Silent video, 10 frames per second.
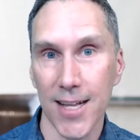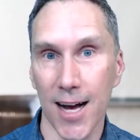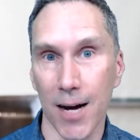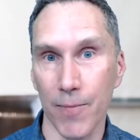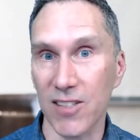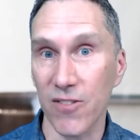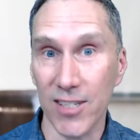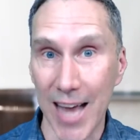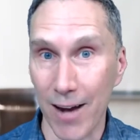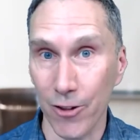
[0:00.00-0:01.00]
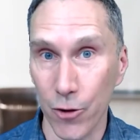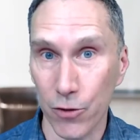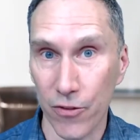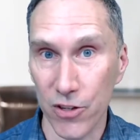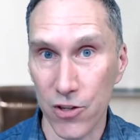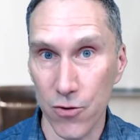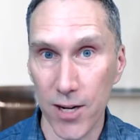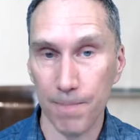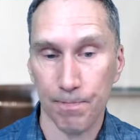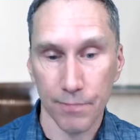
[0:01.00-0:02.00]
That's in the downloads for this
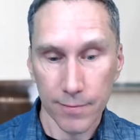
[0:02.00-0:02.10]
unit.